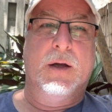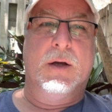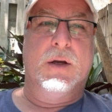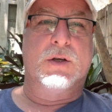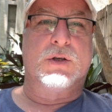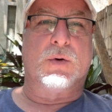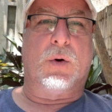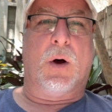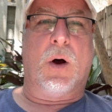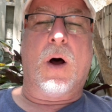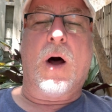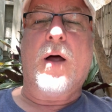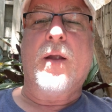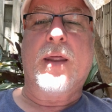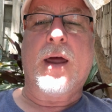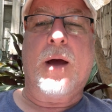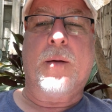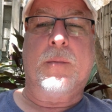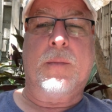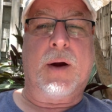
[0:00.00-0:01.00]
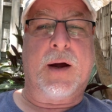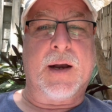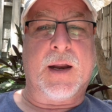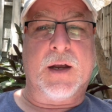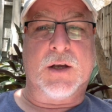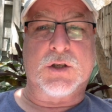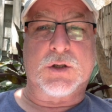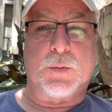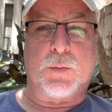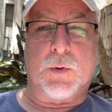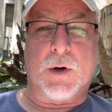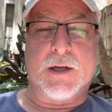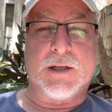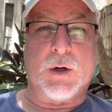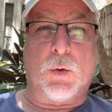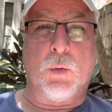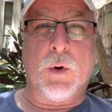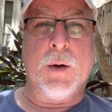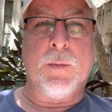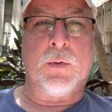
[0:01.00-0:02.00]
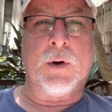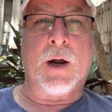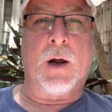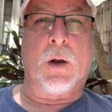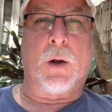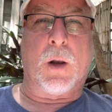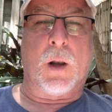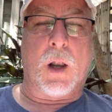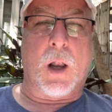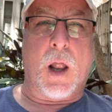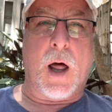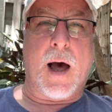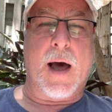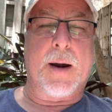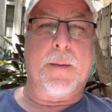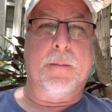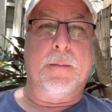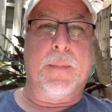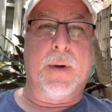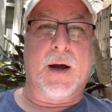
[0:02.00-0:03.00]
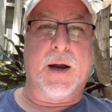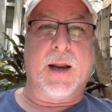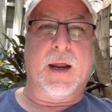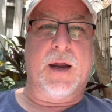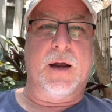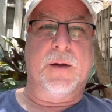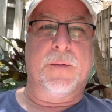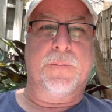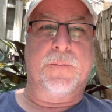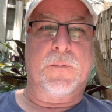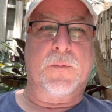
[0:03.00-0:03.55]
So all that money spreads out. We bring a lot of money